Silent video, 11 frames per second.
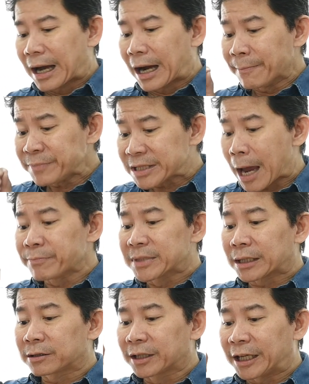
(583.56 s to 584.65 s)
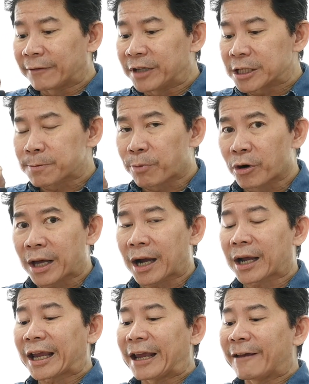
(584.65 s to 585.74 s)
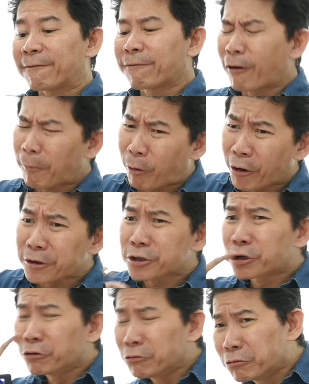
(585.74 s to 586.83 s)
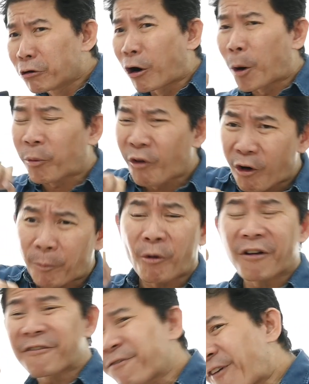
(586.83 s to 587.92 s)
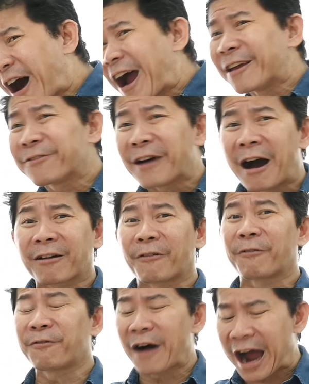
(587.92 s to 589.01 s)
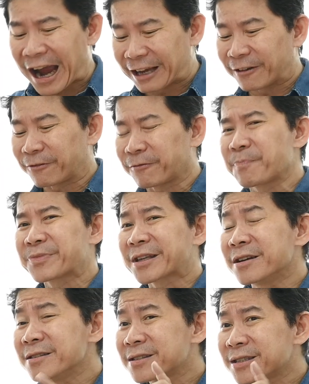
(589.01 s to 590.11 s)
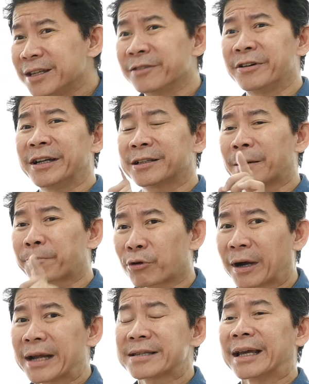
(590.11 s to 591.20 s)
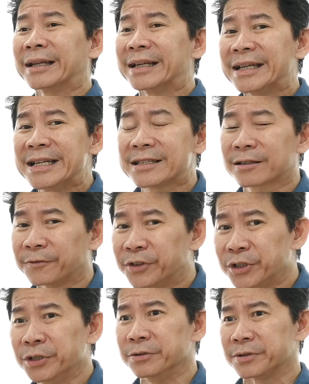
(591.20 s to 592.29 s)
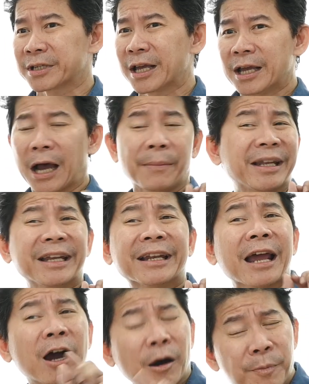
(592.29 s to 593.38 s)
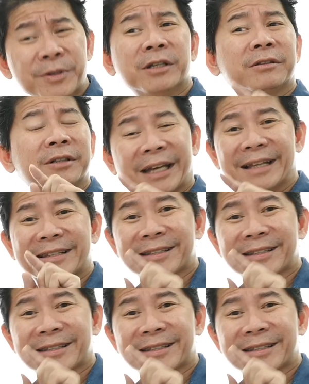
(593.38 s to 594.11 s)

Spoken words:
I'm tempted to give this product a 4.2 or 4.5 out of 5, considering the price and the ease of use. I mean, it helps you to get